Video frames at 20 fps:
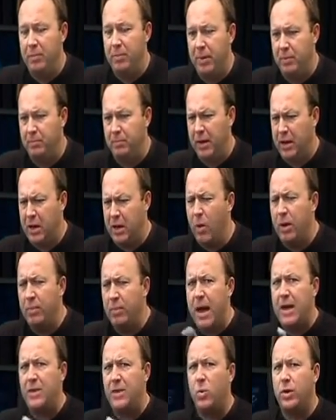But
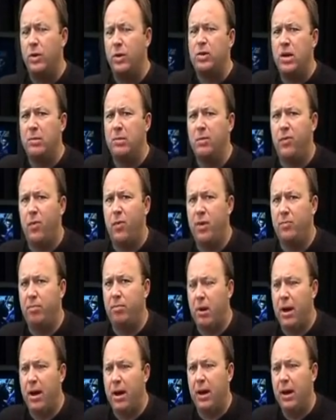going back to what you said before
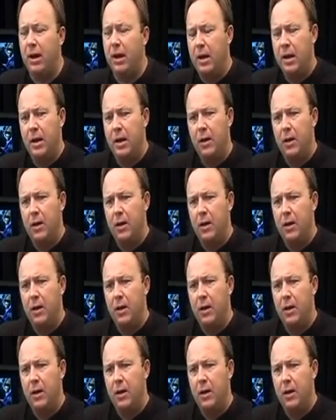the break,